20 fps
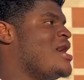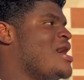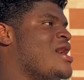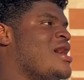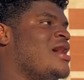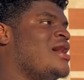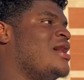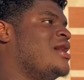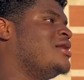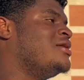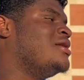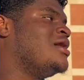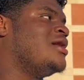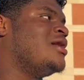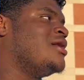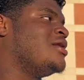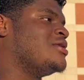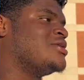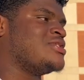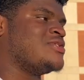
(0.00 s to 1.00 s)
And
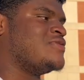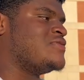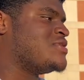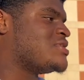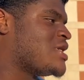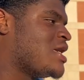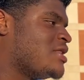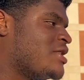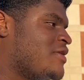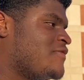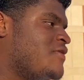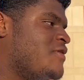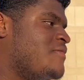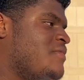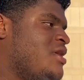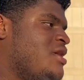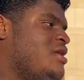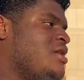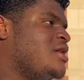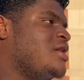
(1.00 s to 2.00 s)
as soon as I left the
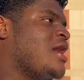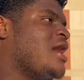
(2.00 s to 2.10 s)
meeting,